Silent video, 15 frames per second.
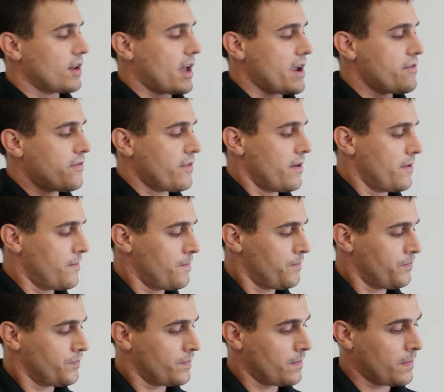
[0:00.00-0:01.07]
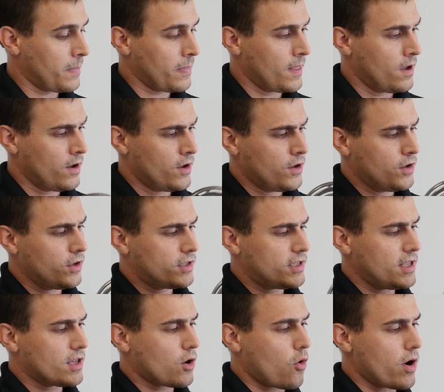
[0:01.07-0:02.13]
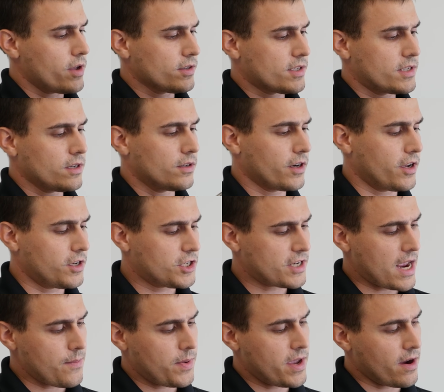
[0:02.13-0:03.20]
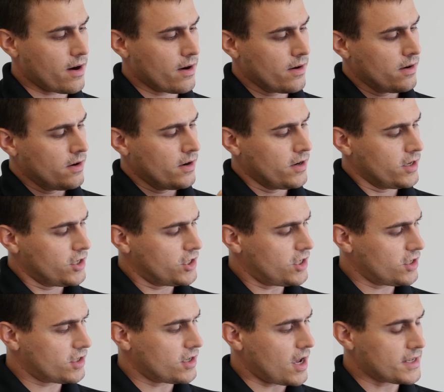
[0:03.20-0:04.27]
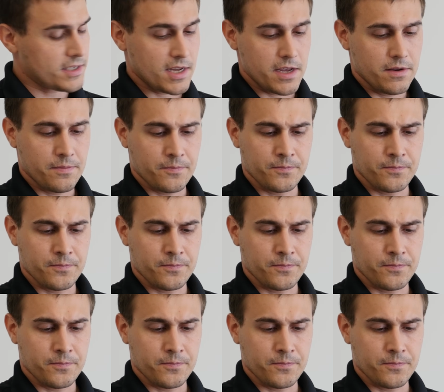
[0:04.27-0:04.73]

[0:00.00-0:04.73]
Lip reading: life. You can see the coil's still in good shape here. It's just dusty.